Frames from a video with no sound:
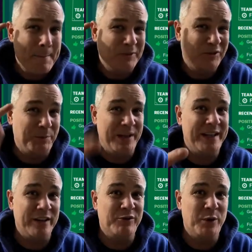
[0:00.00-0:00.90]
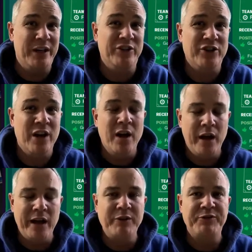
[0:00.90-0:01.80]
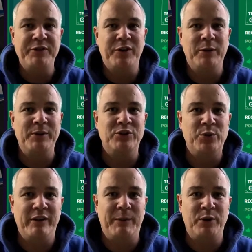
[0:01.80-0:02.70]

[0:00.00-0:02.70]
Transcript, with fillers: Speaking of which, if you follow me on Twitter,